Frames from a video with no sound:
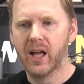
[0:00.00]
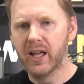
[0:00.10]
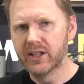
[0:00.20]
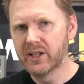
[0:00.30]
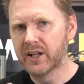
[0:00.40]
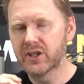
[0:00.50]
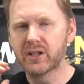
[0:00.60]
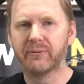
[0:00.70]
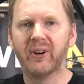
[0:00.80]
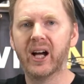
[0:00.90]
it's not just
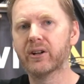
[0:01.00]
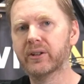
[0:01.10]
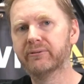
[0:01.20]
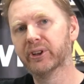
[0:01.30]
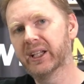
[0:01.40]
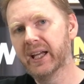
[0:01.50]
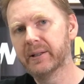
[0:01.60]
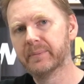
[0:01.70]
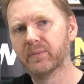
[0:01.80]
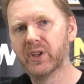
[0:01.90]
a fire and forget
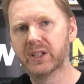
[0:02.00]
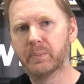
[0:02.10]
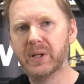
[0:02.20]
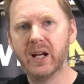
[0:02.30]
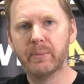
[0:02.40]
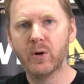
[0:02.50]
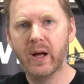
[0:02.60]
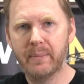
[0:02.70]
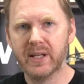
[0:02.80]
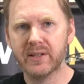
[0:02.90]
like the P W
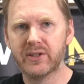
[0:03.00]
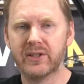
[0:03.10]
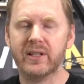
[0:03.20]
M is.